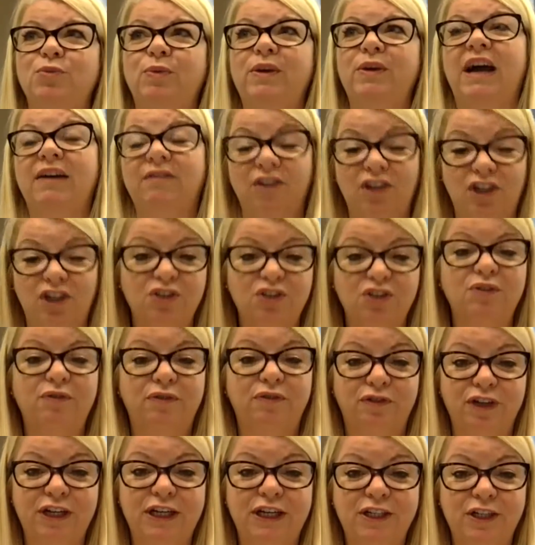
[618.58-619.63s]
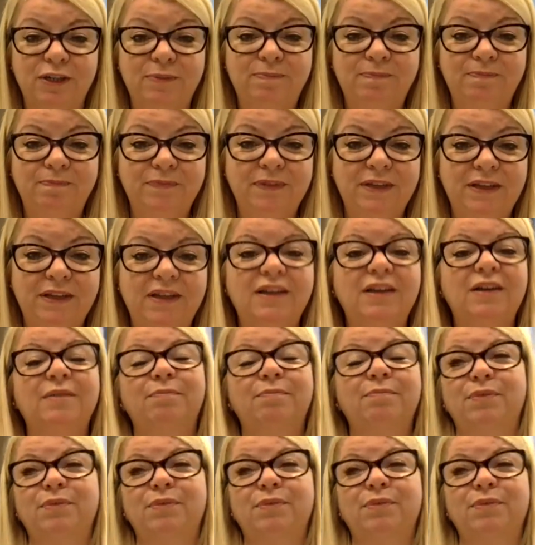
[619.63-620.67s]
we have a lot of freedom,
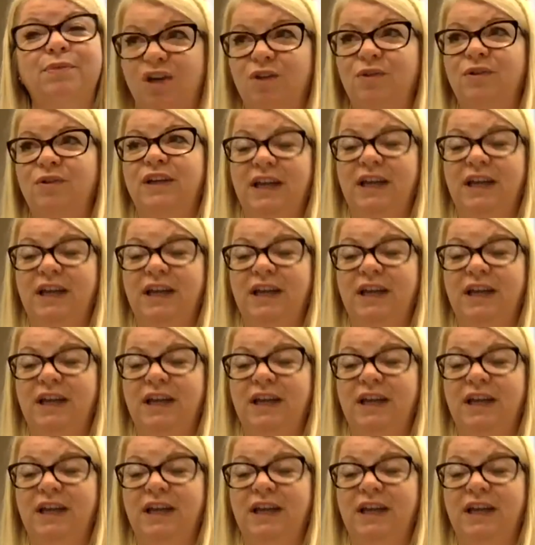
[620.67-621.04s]
but don't